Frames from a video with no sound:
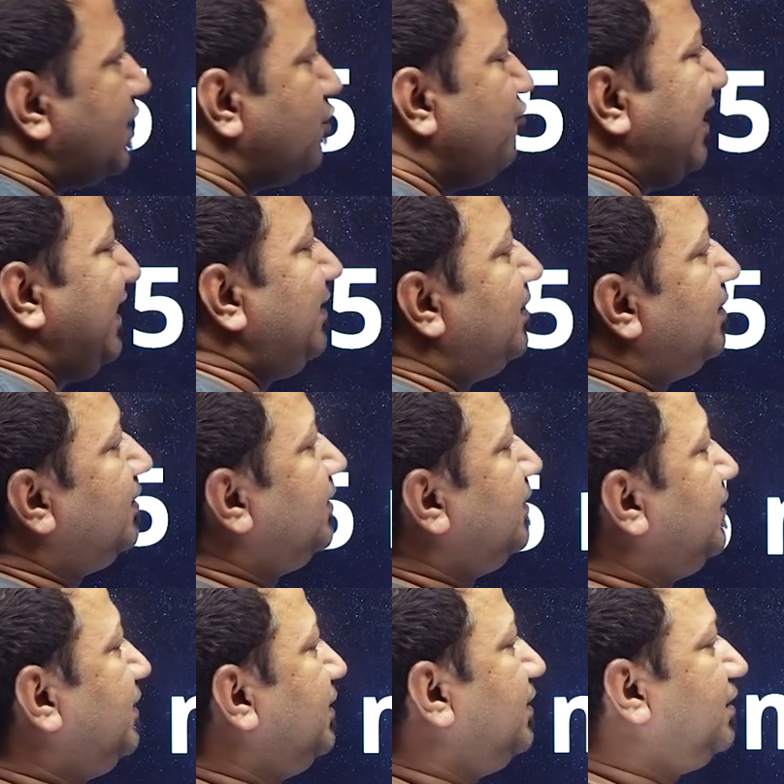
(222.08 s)
Well,
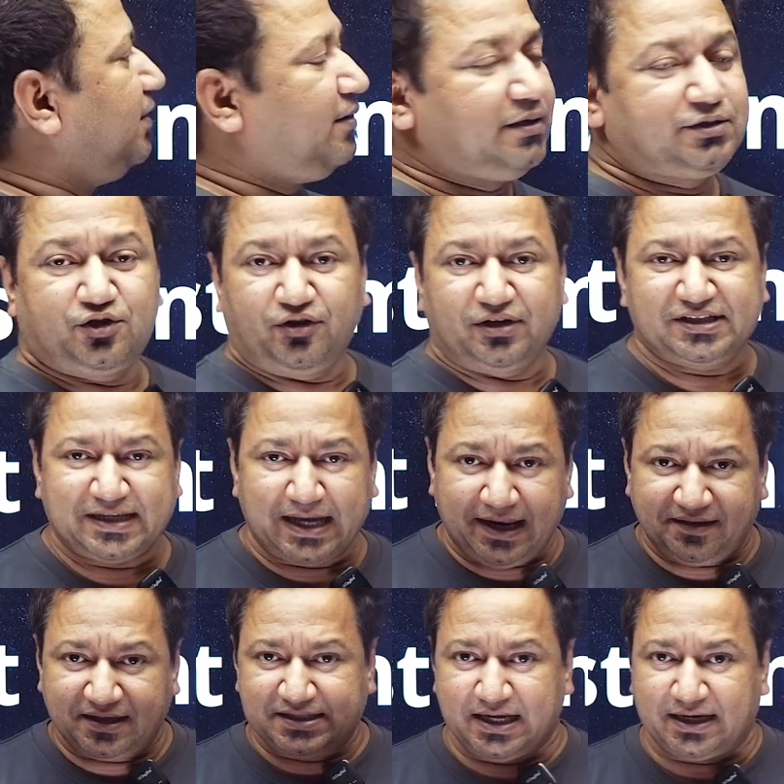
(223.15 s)
so you're
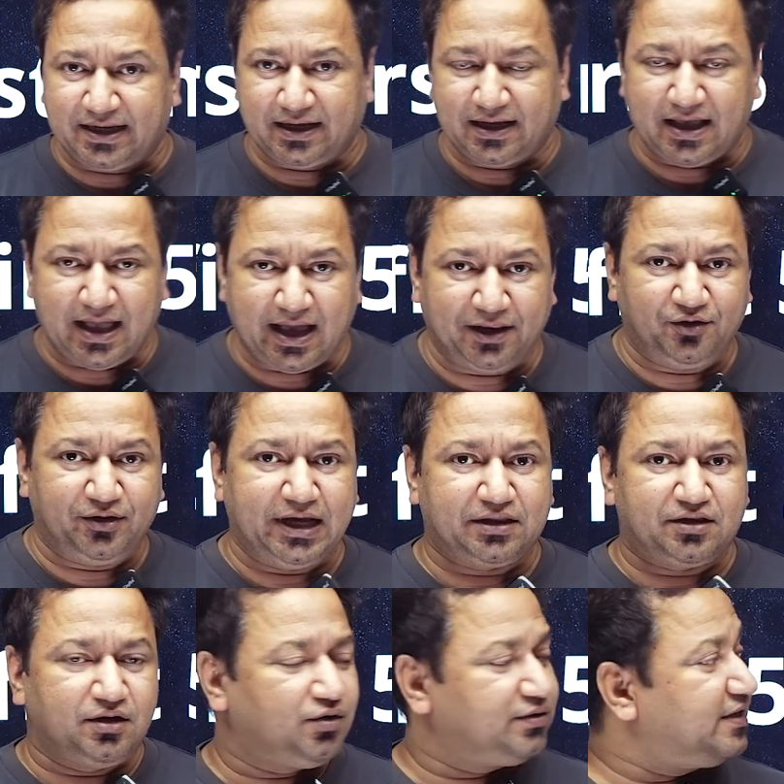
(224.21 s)
scanning the set and you
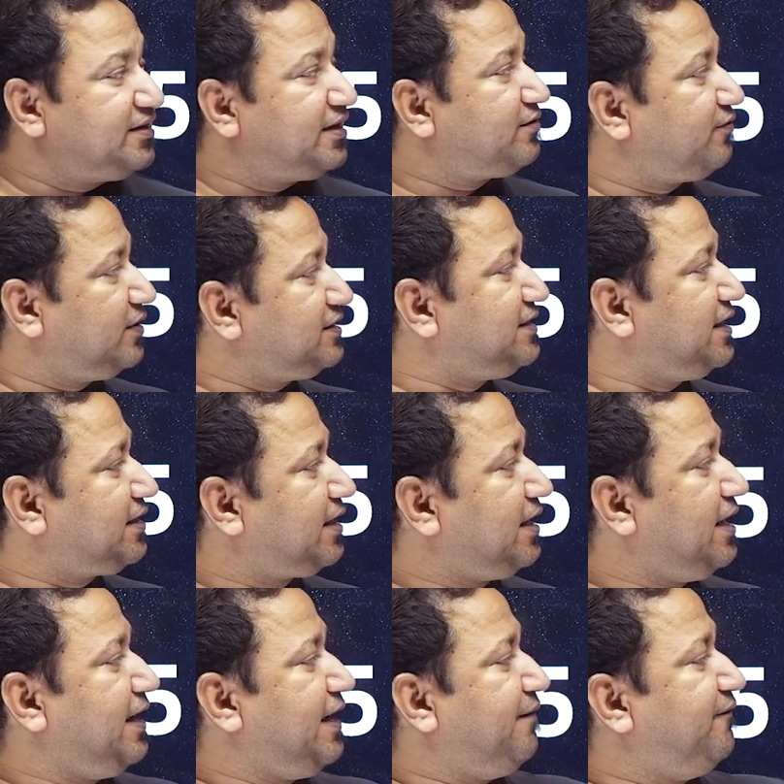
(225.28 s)
get to know that there are one set
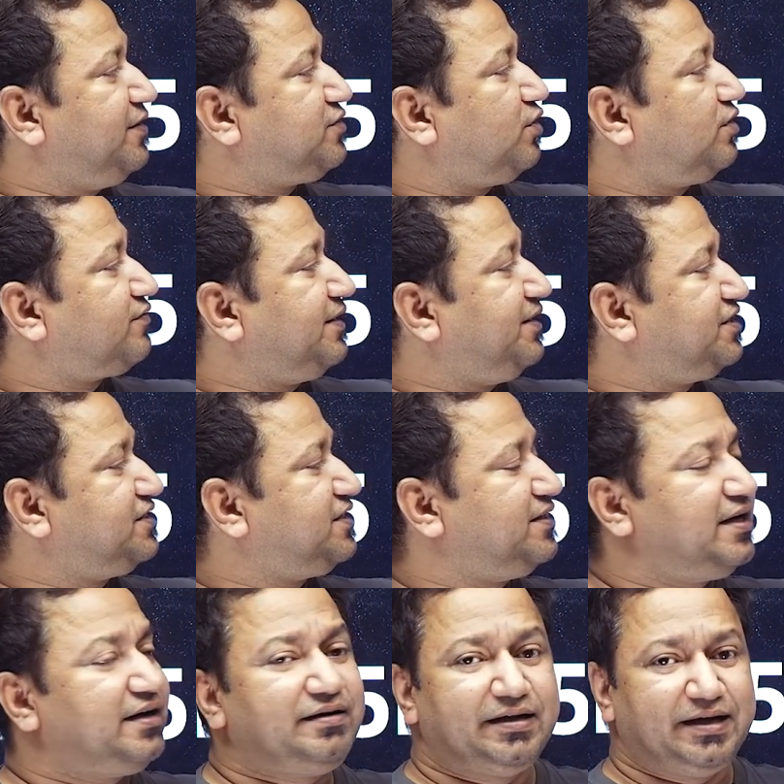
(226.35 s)
in which a lot of conditions are
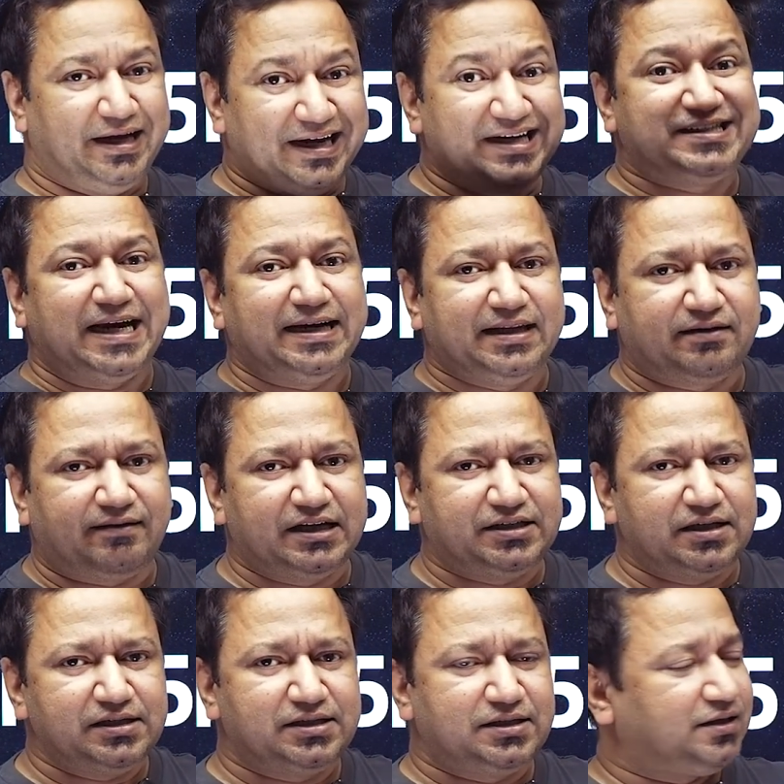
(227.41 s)
there. Inside the
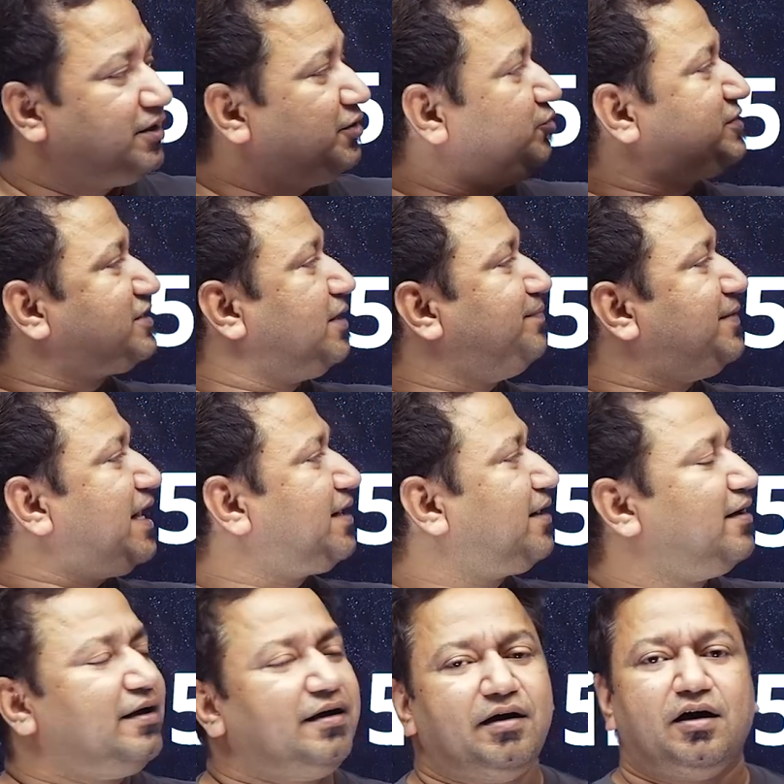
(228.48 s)
questions, you skip that.
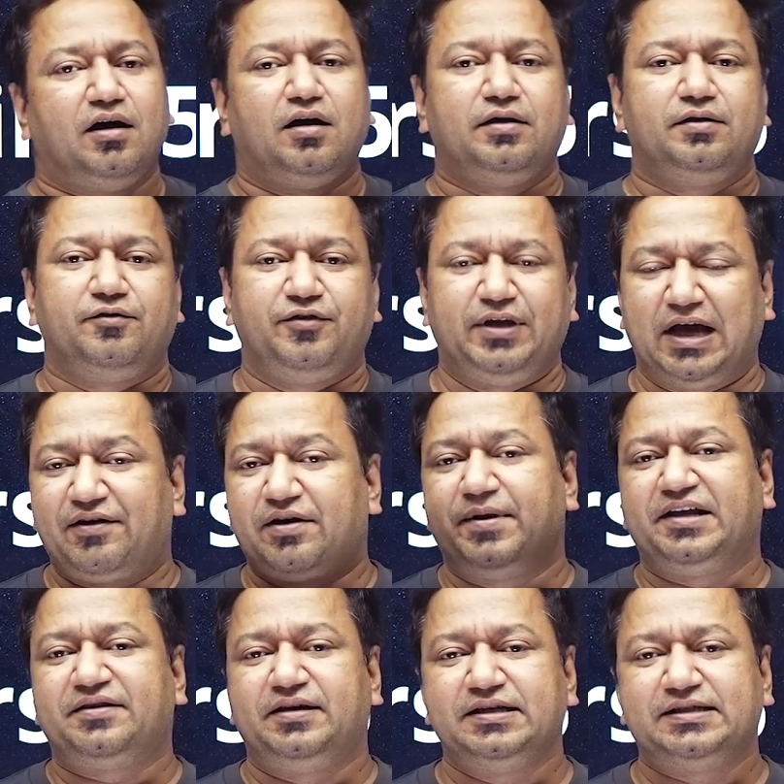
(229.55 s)
We have
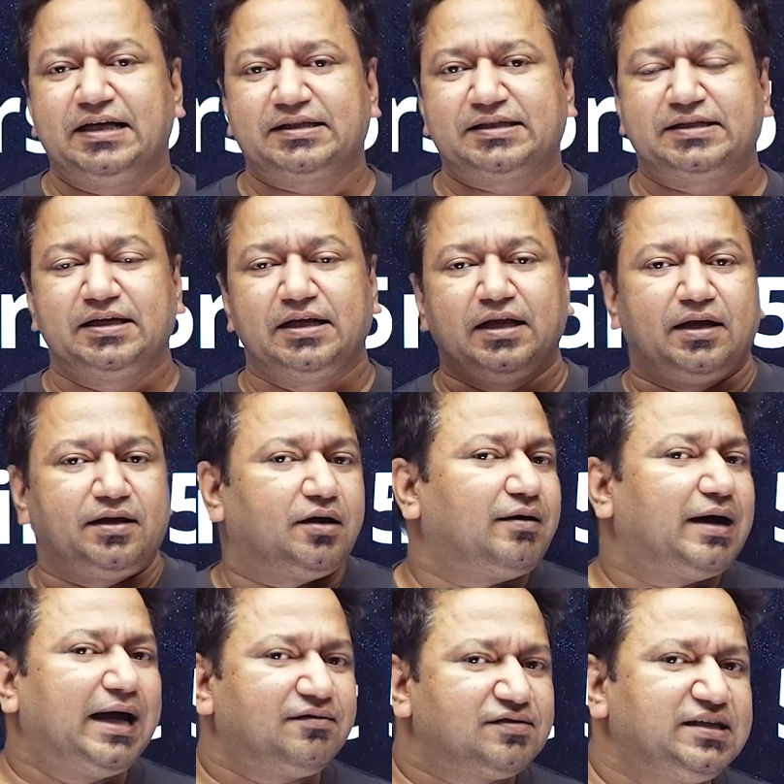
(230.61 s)
remaining 3 sets. Now,
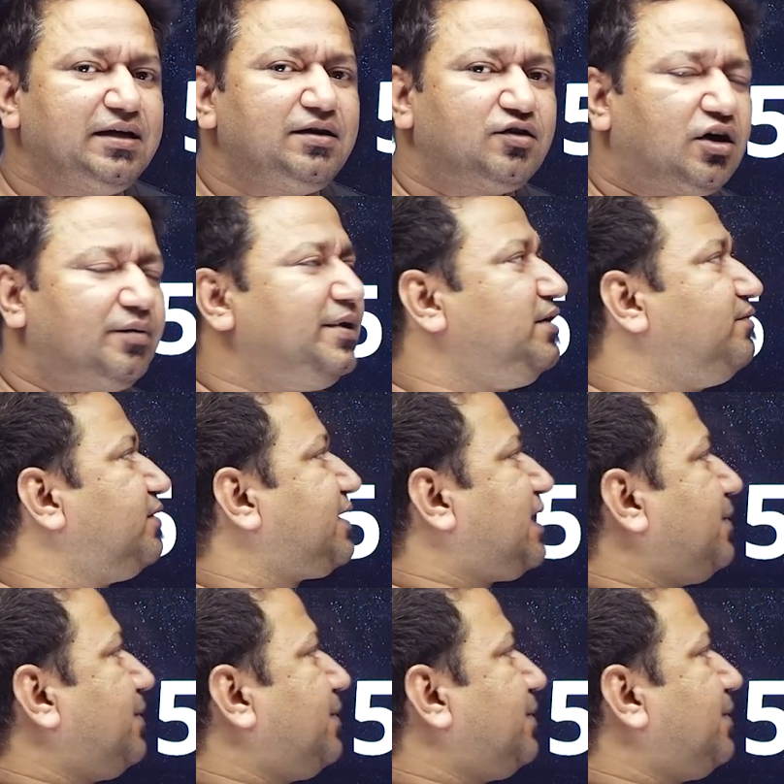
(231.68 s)
I have seen normally what